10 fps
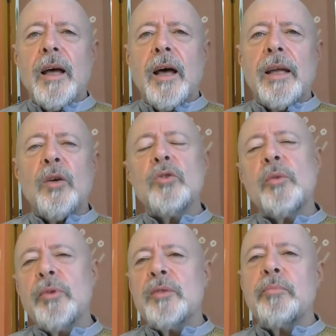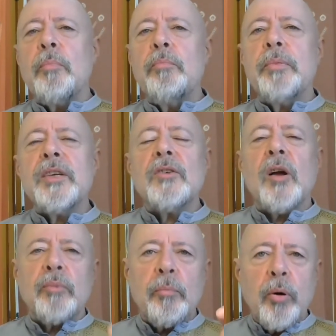And it also brings things
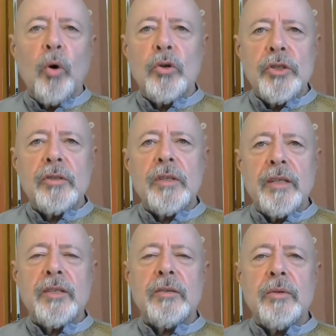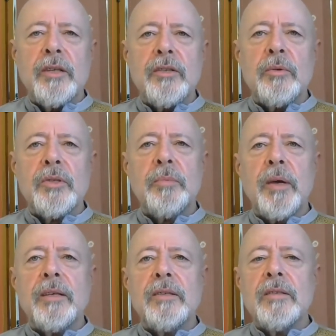like proportion into a
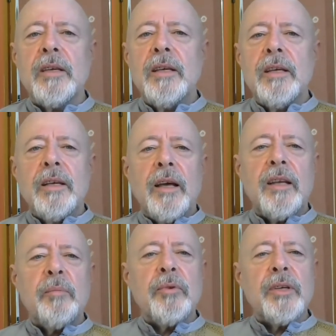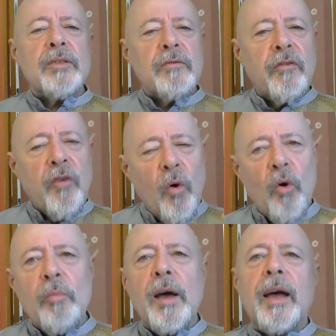space. And it brings
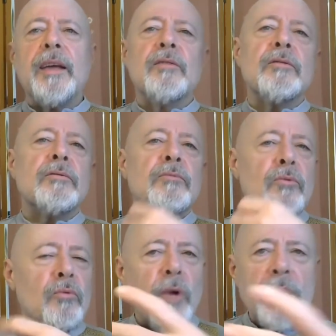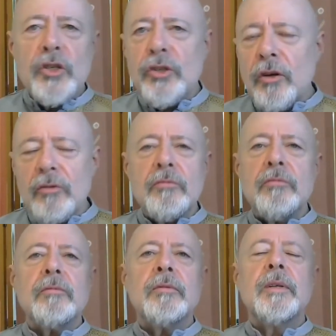form and ratio
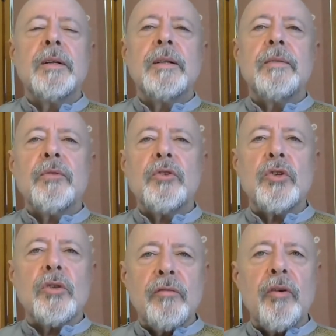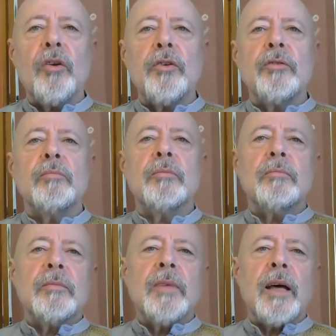to the volume.
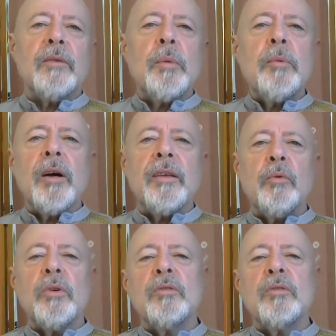And we might, if you want to